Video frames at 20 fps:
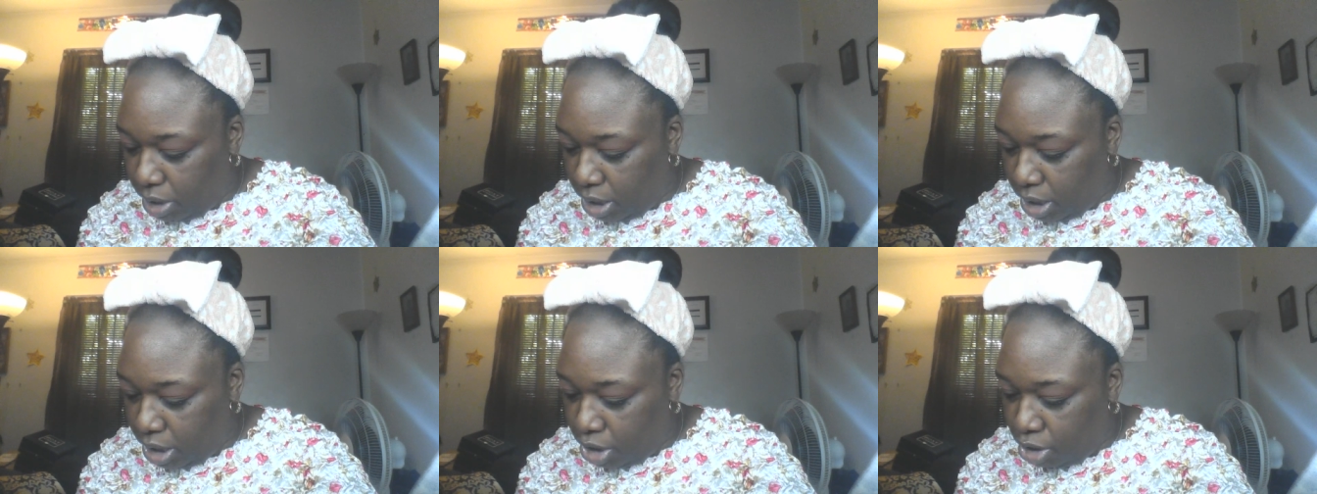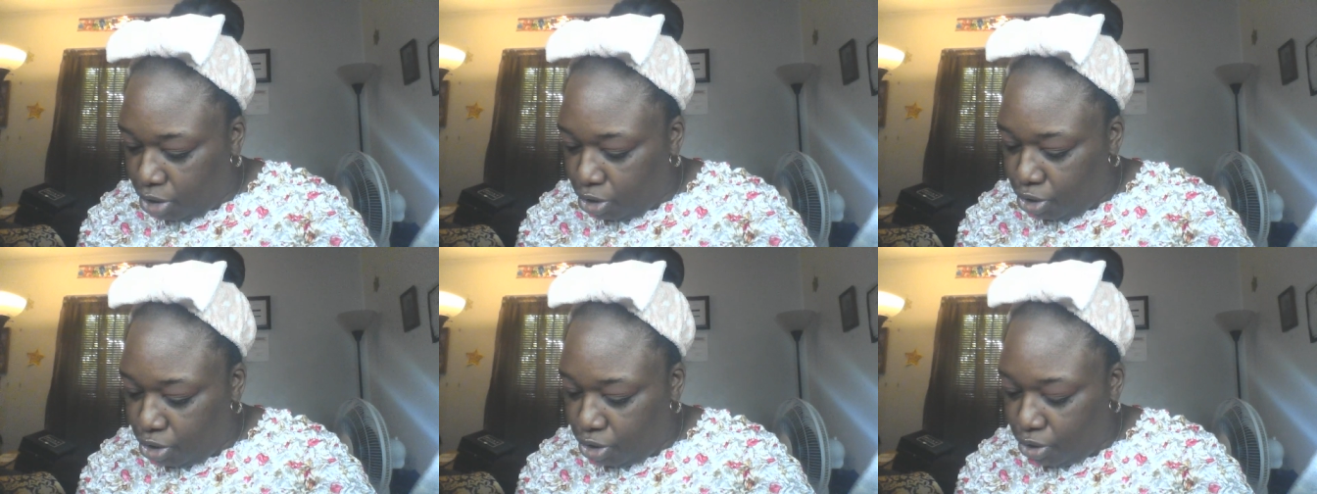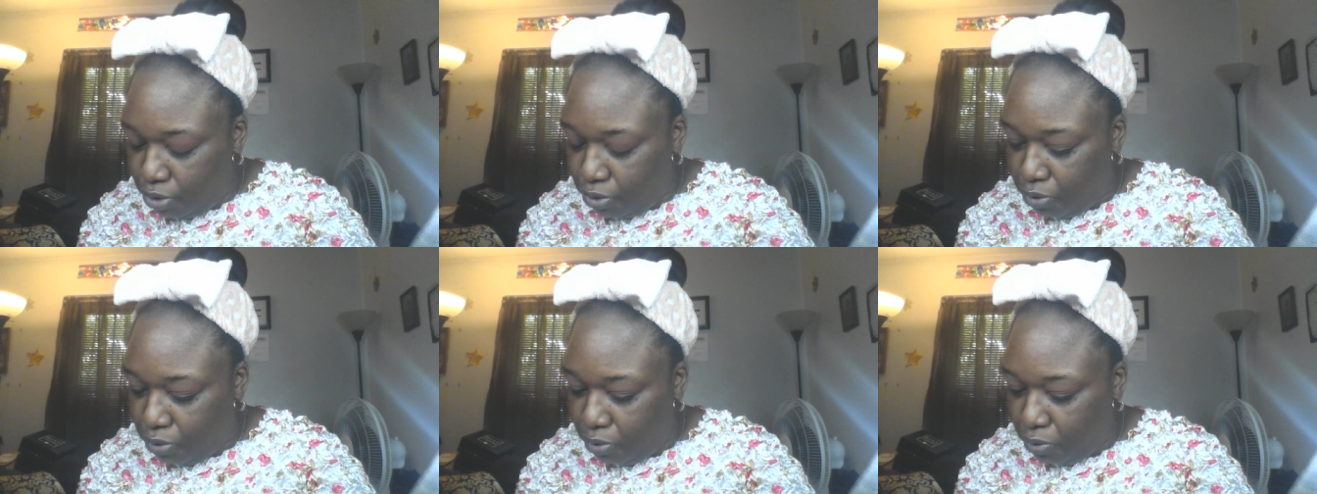
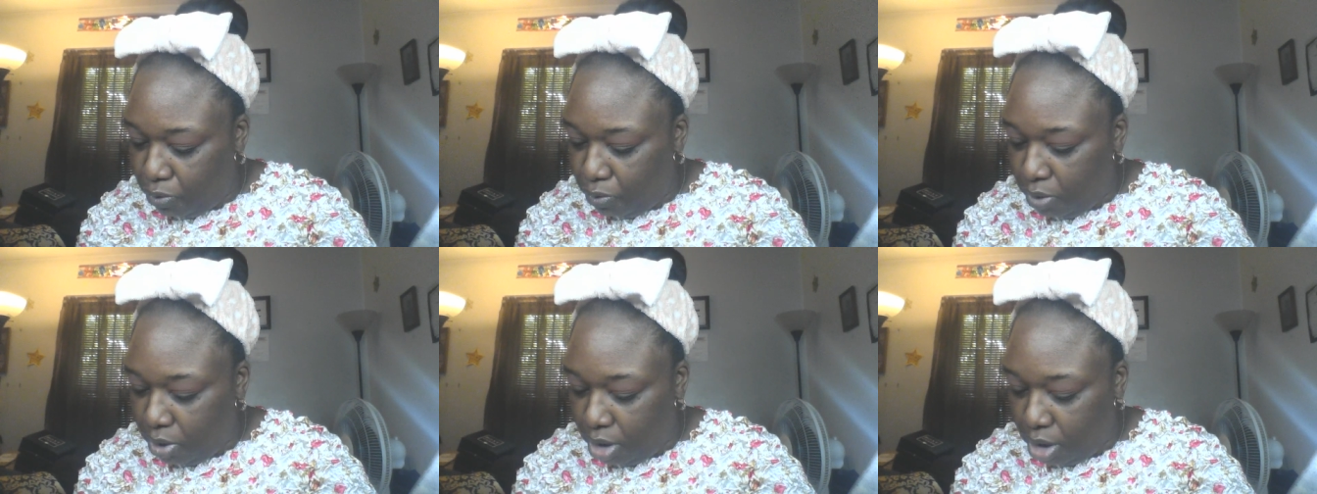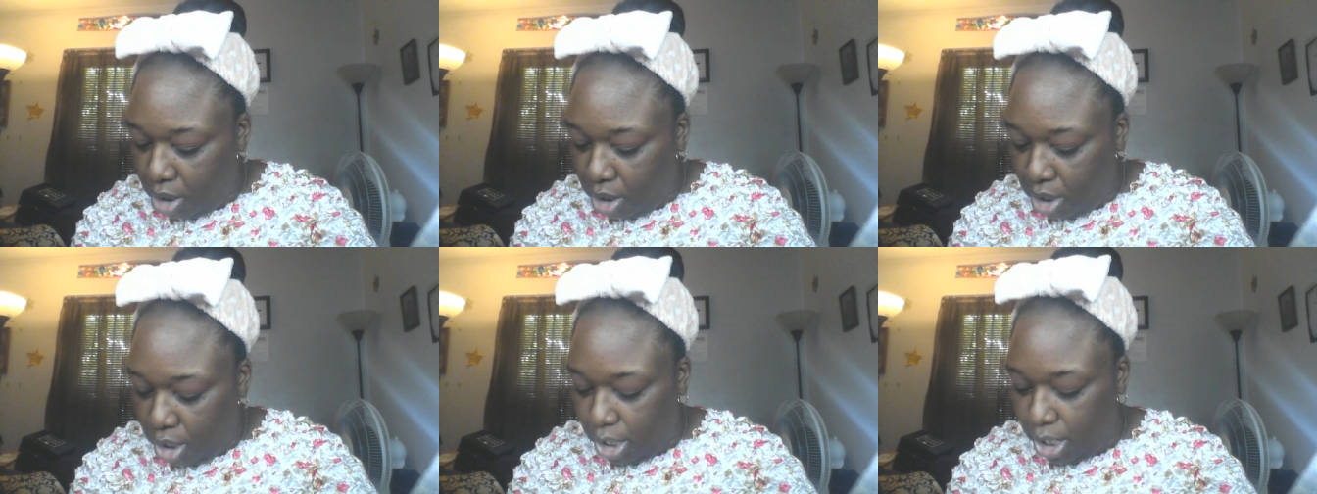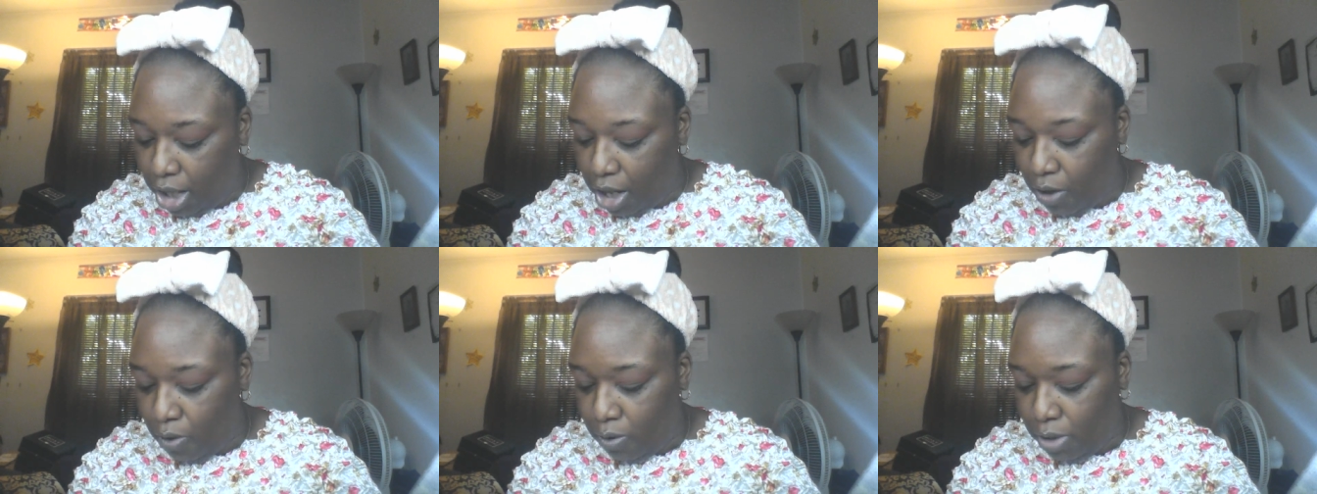into,
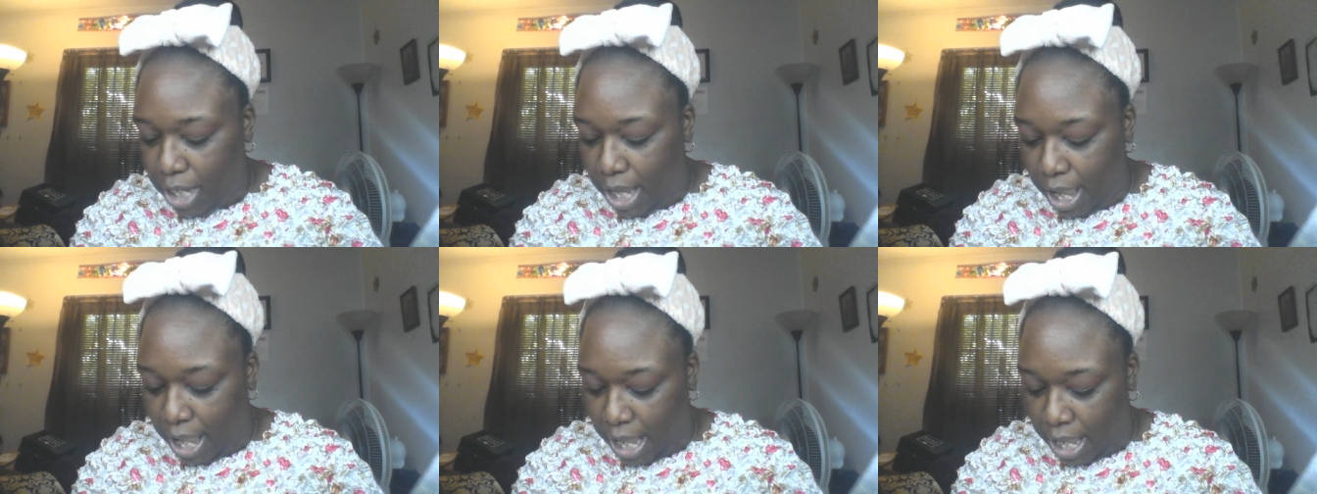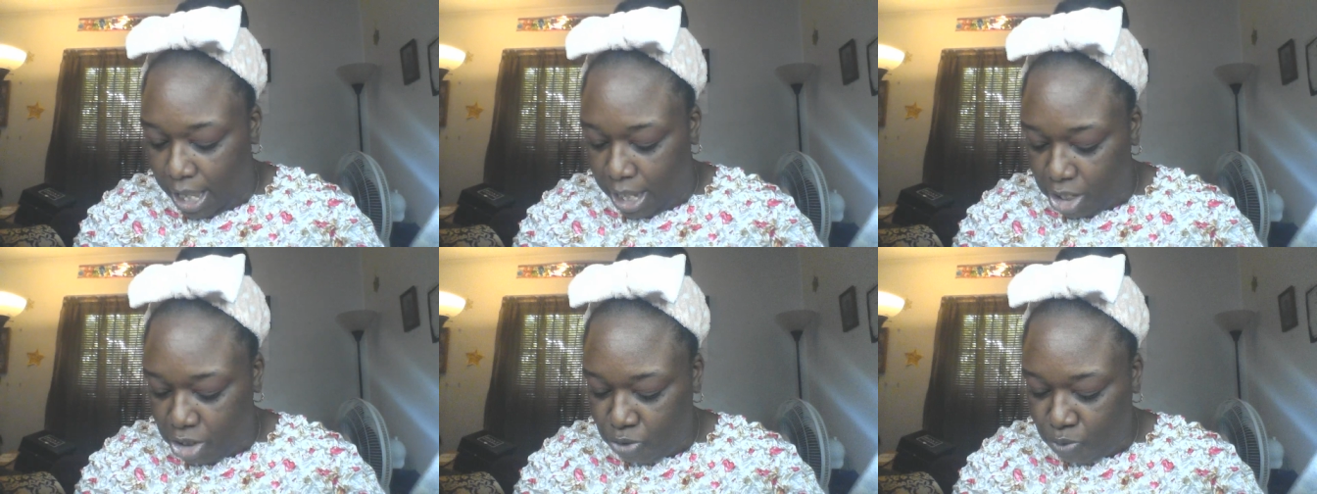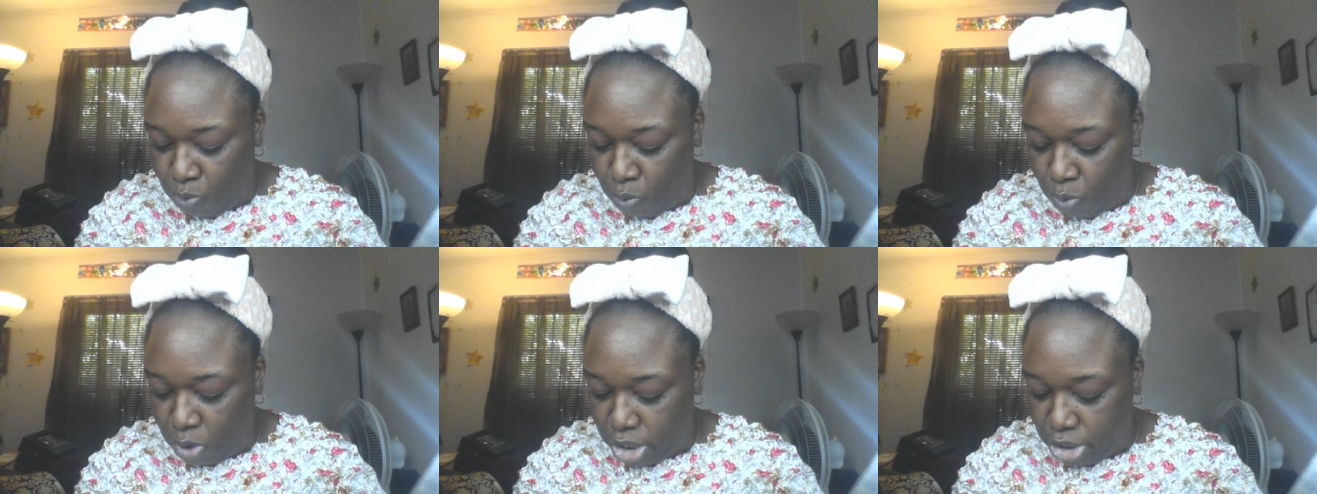it only has
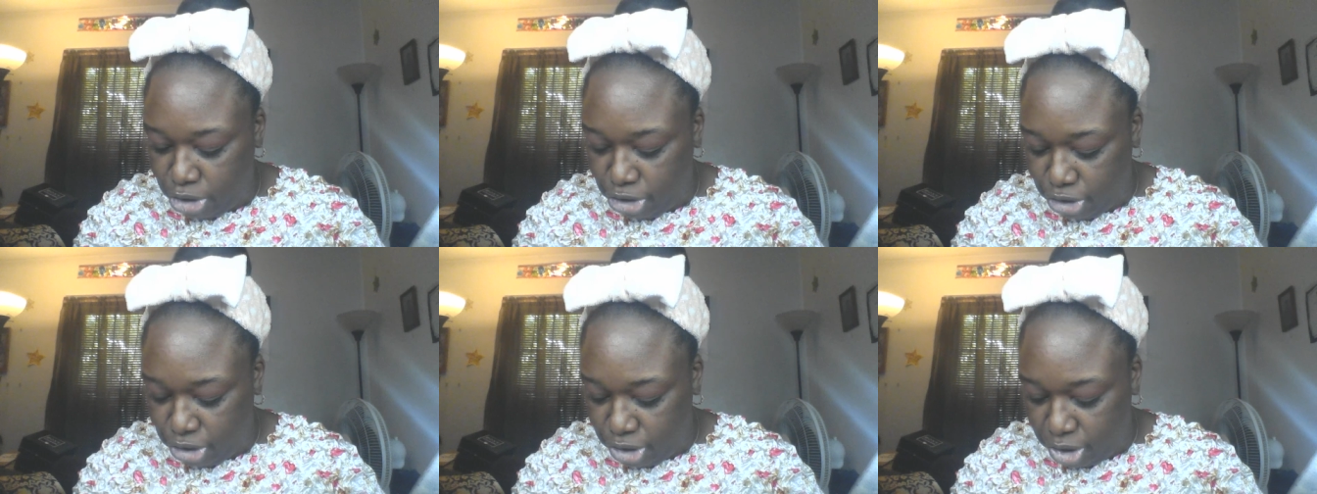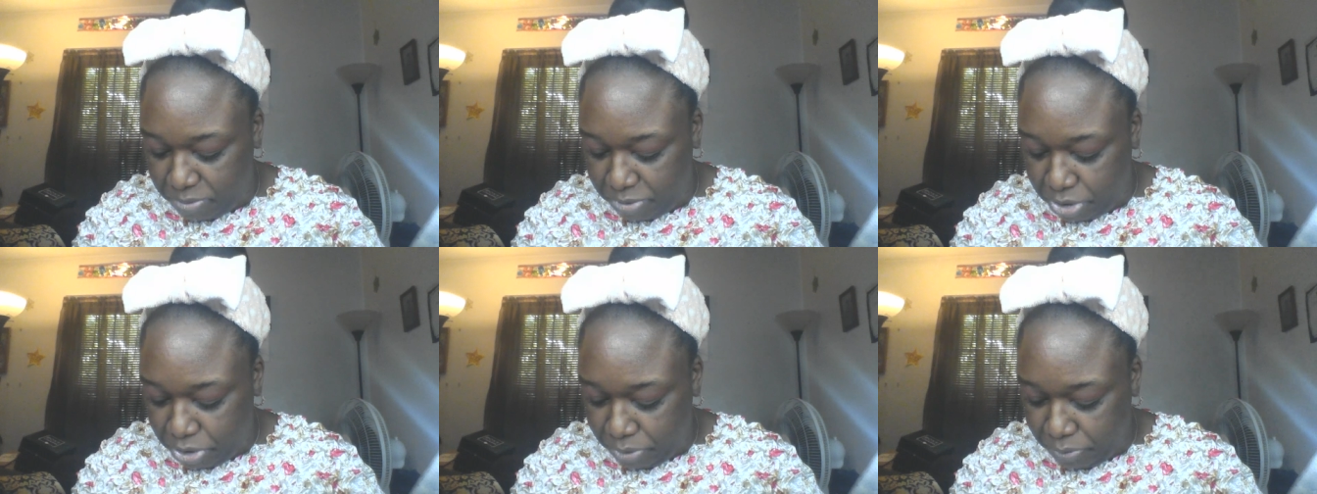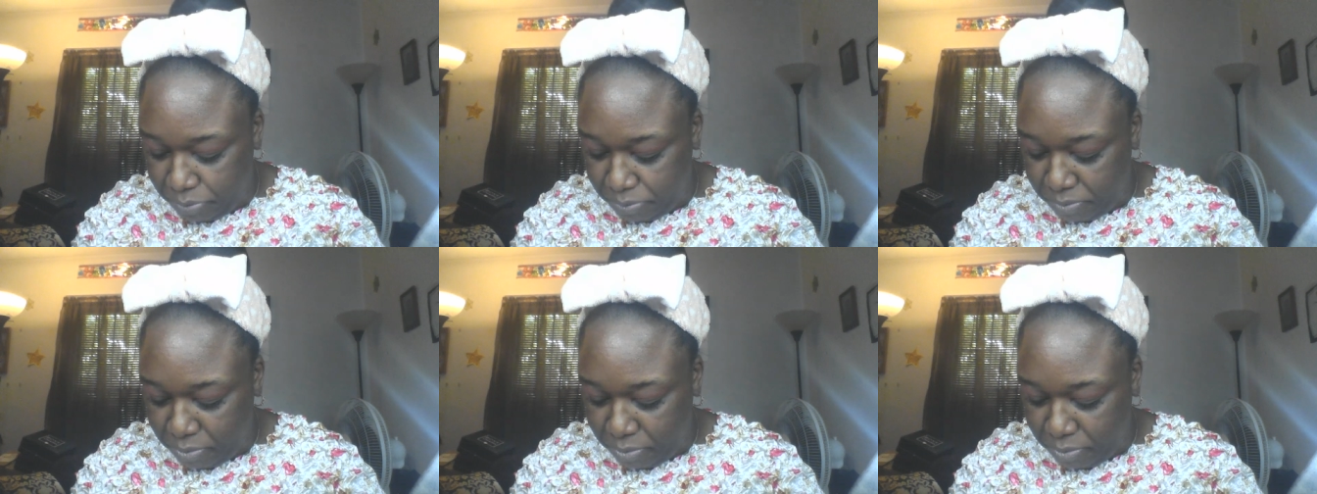one shimmer.